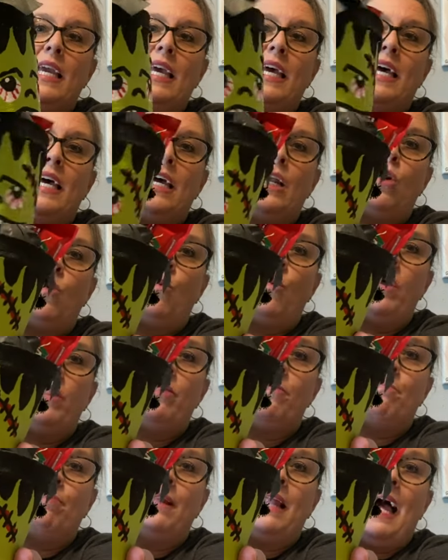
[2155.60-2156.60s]
in
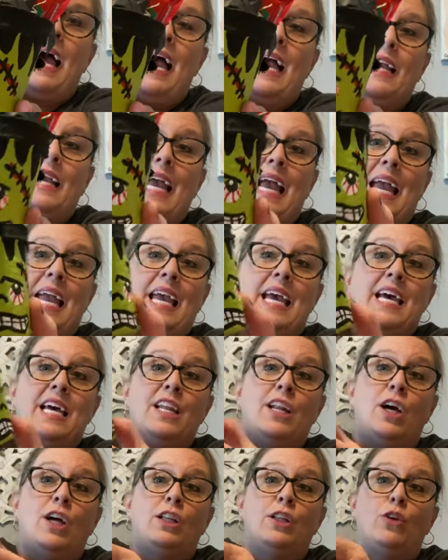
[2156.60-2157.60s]
with black
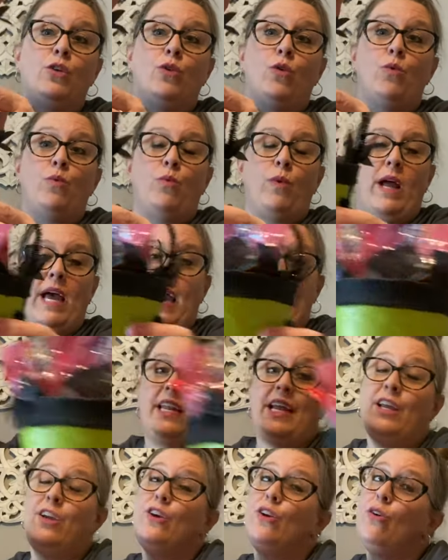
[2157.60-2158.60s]
and a little red.
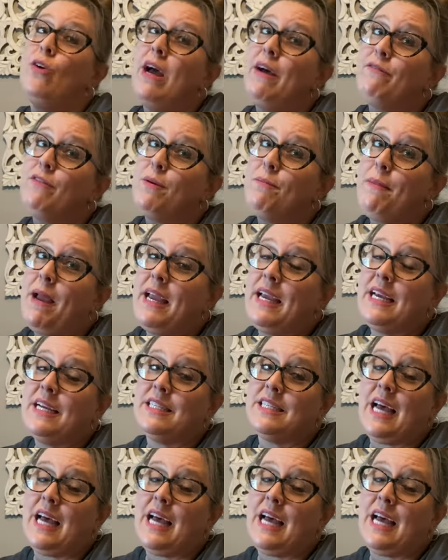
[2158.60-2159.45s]
Now you don't have to make his